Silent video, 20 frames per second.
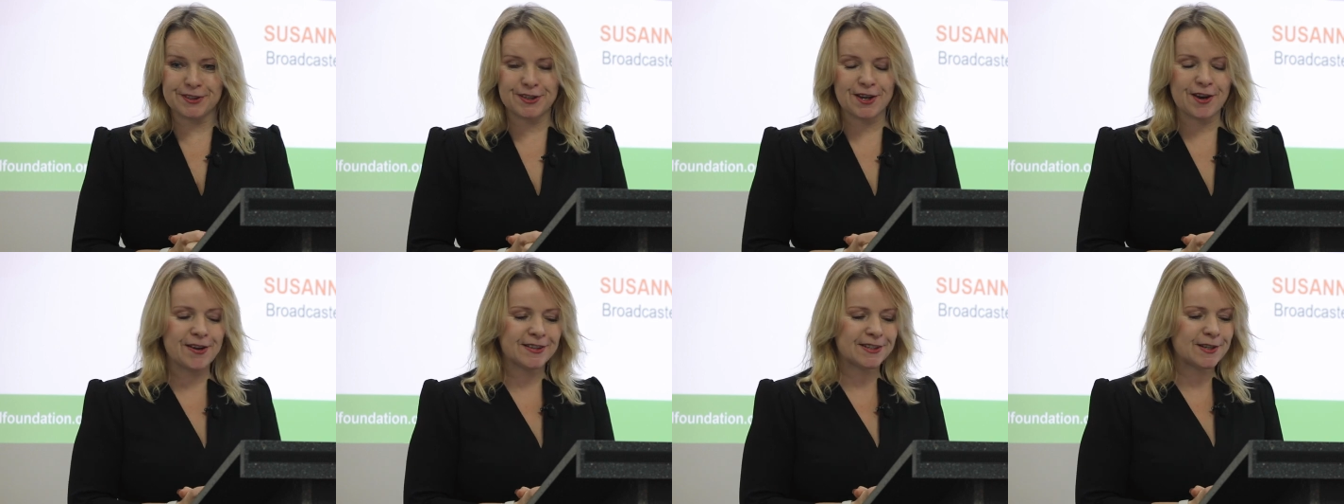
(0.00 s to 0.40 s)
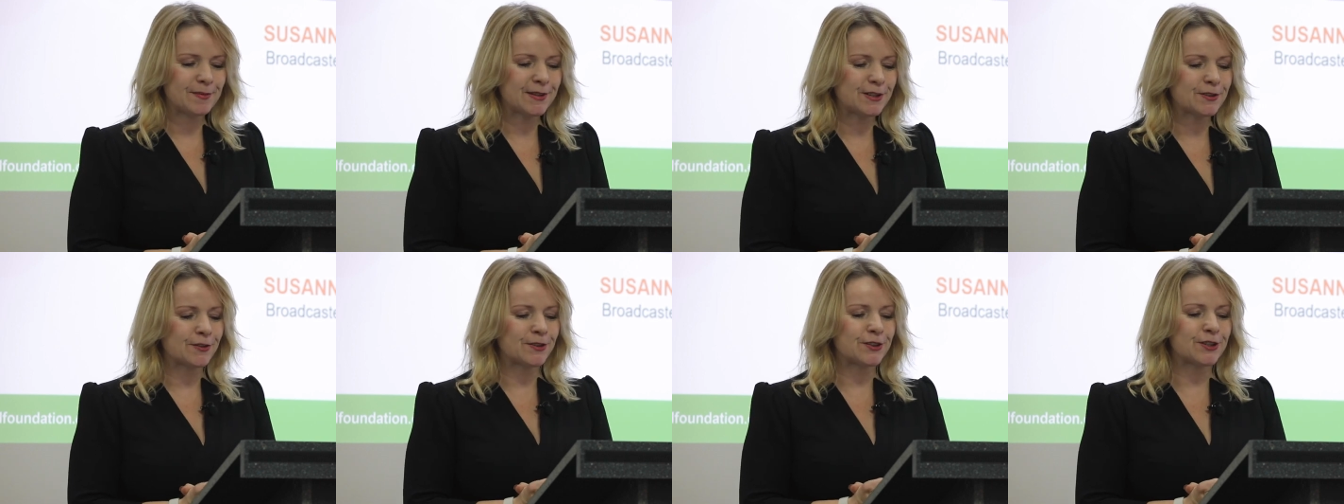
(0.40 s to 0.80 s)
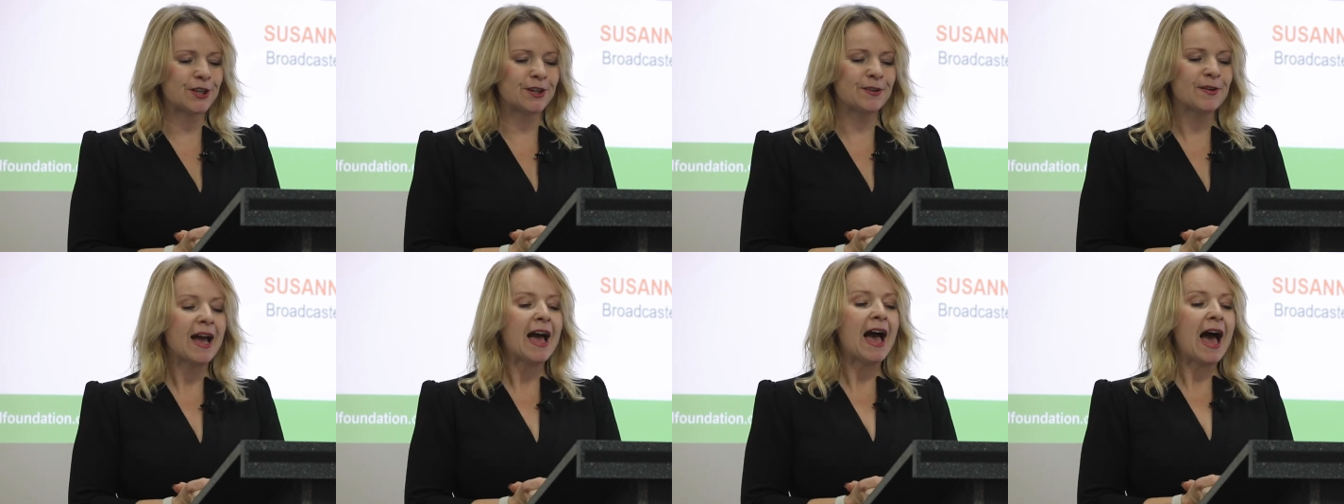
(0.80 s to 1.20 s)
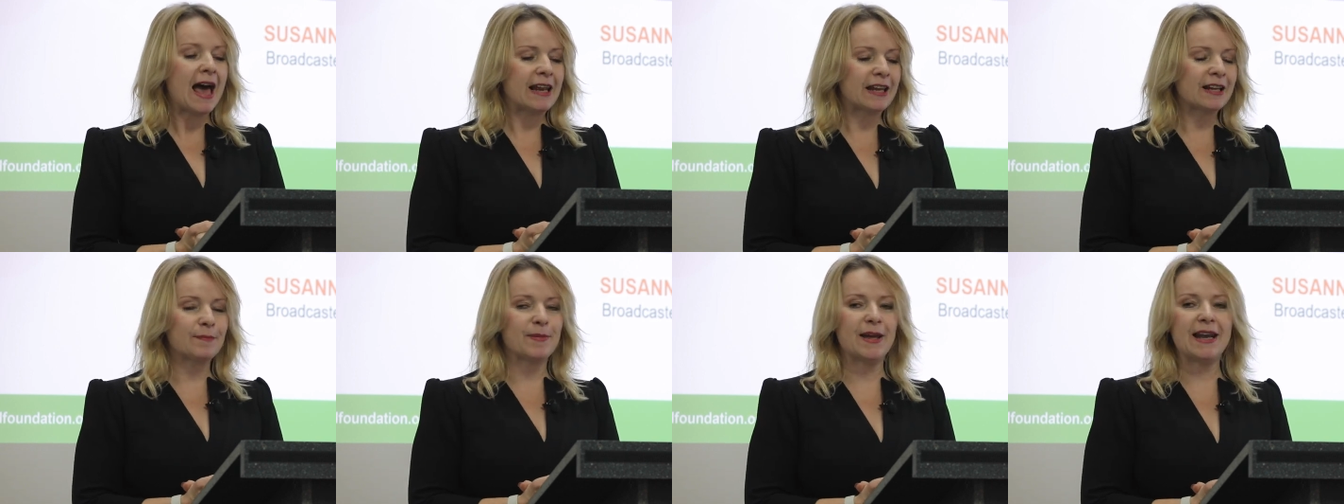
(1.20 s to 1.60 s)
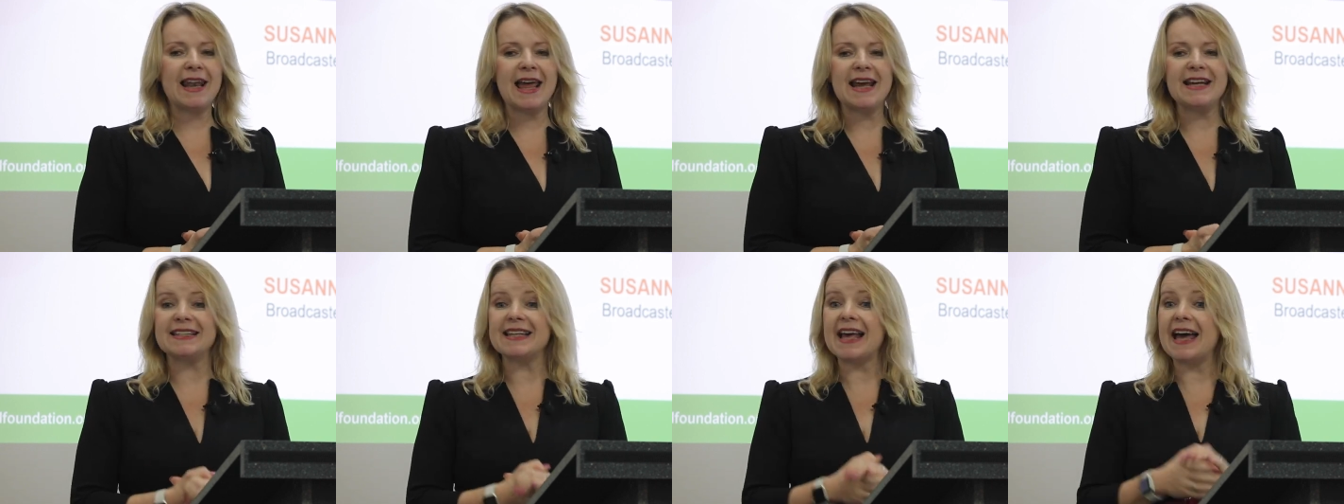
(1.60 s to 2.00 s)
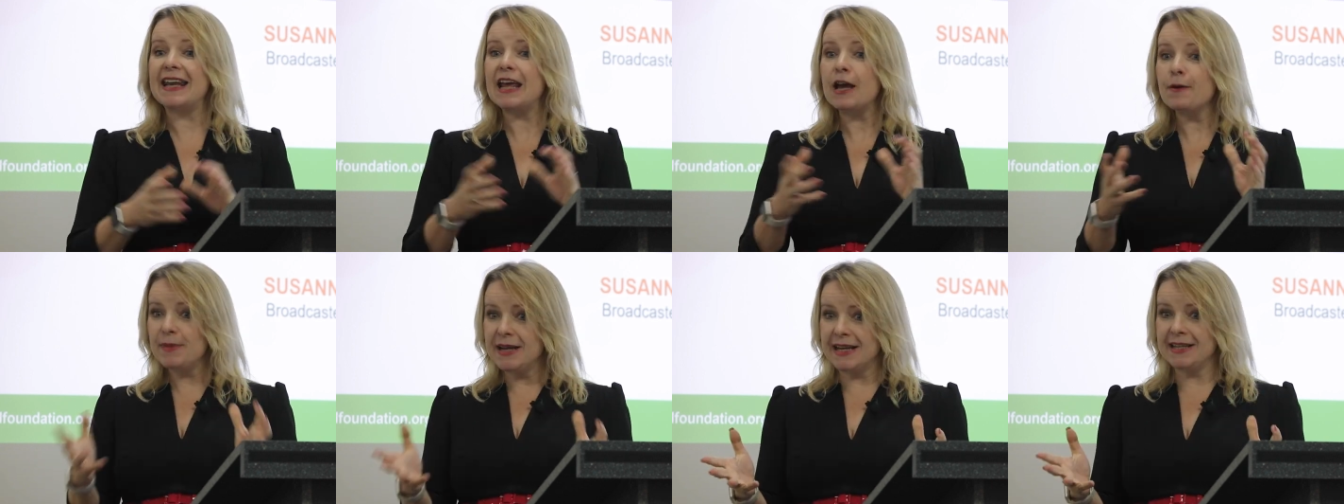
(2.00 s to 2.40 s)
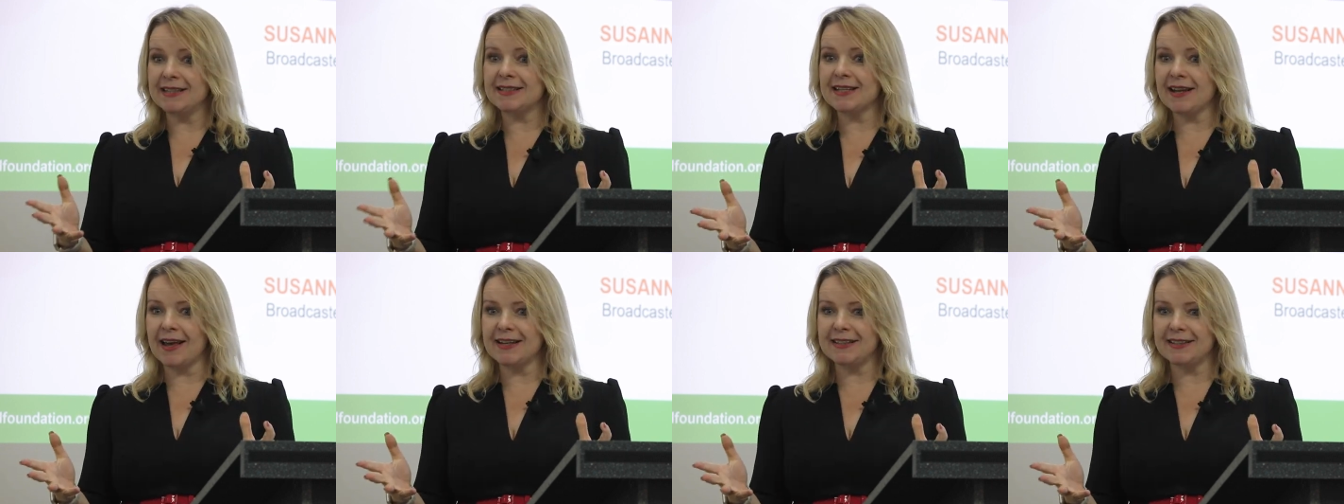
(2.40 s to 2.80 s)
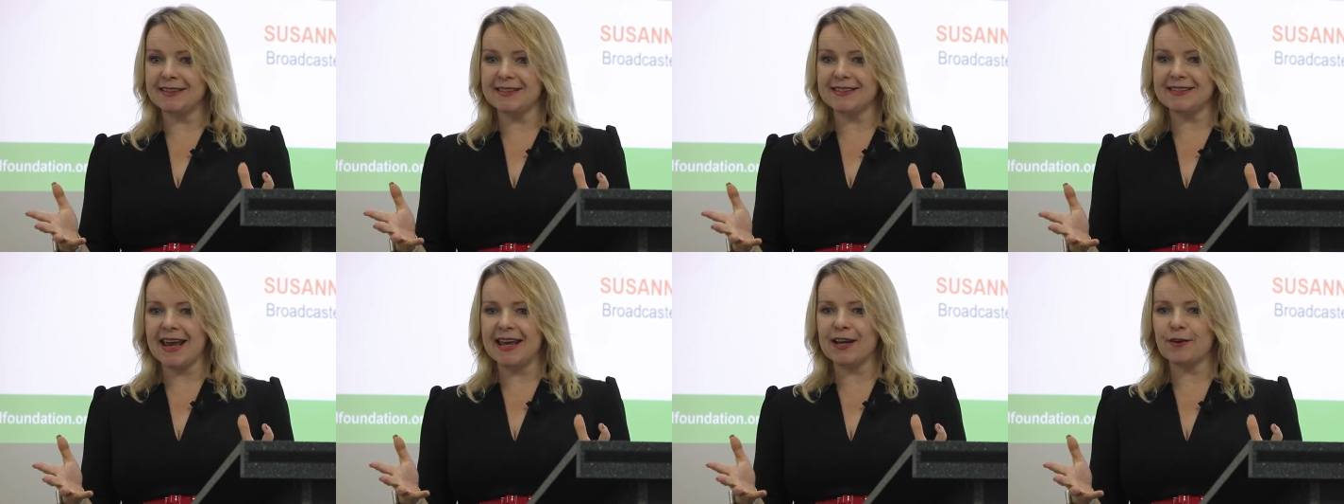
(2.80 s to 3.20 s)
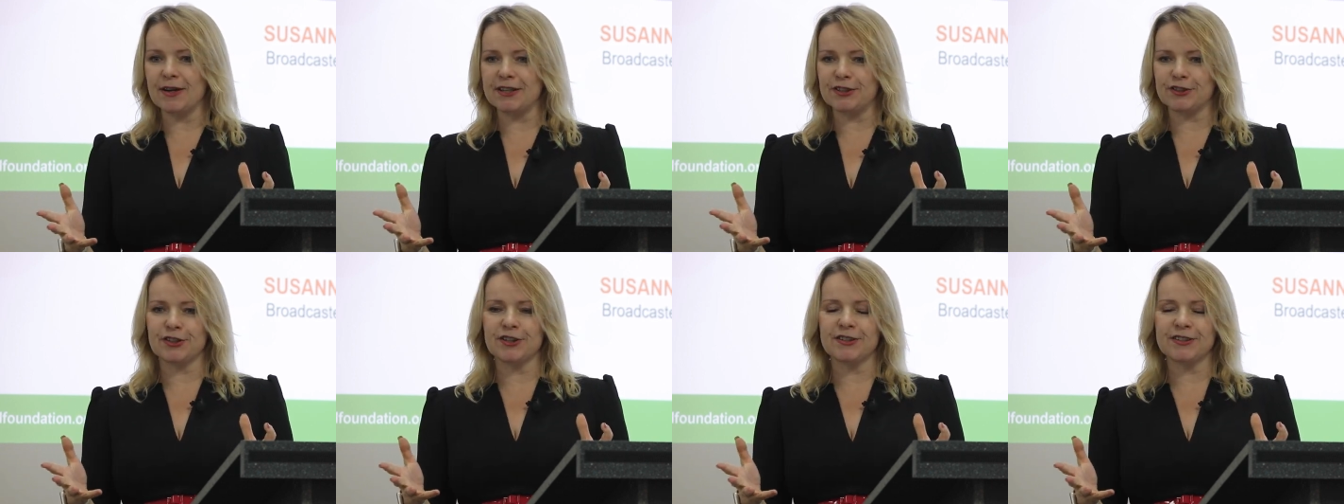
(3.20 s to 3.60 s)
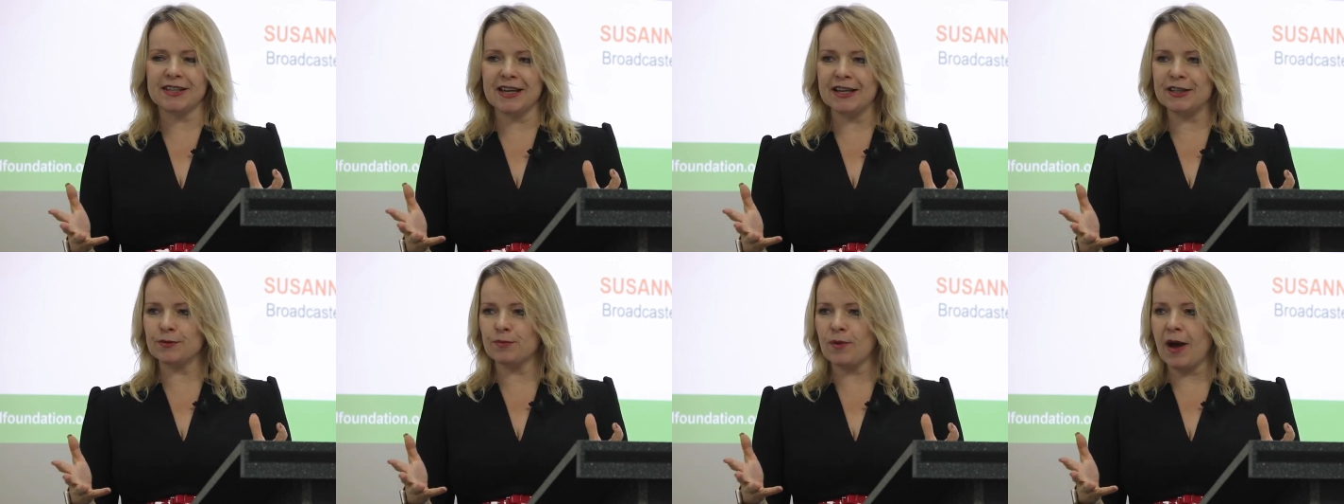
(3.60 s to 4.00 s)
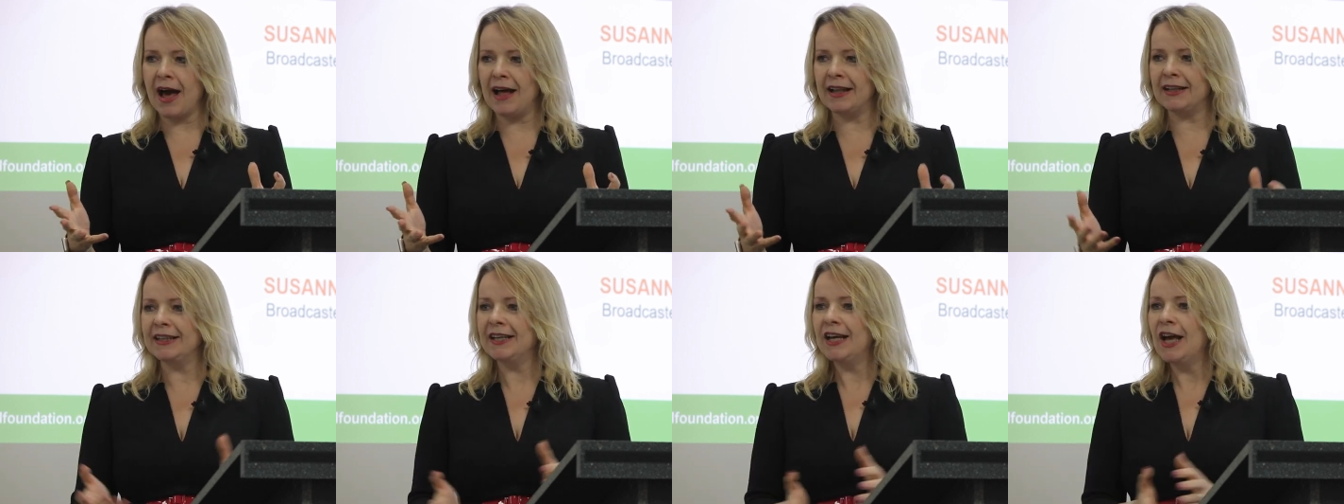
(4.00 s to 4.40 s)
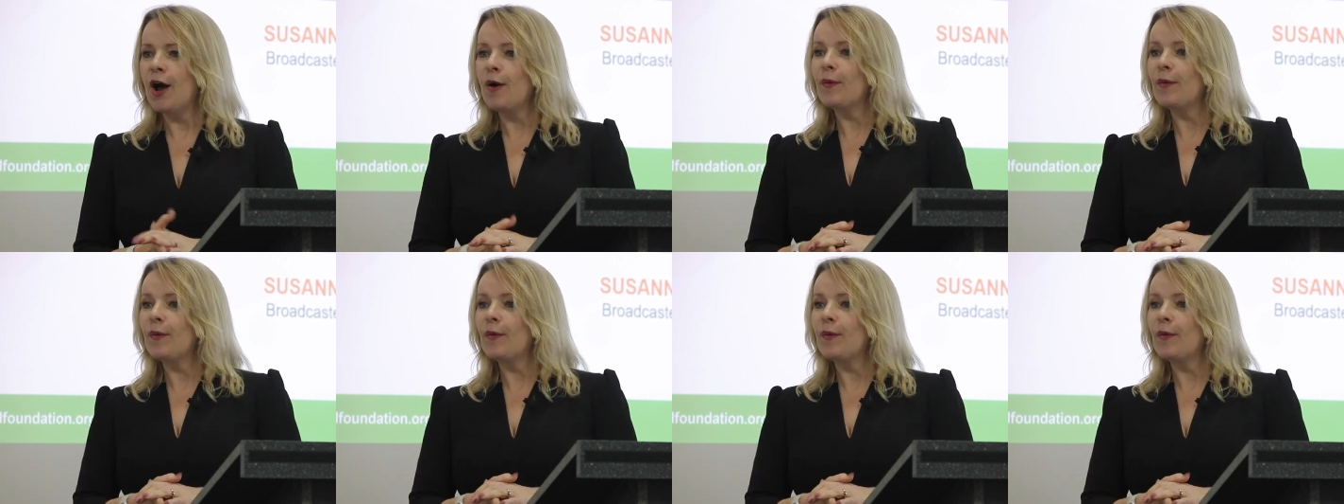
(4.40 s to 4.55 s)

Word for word: Stuart to be talking to you a little bit later and he'll be delighted to take questions as well.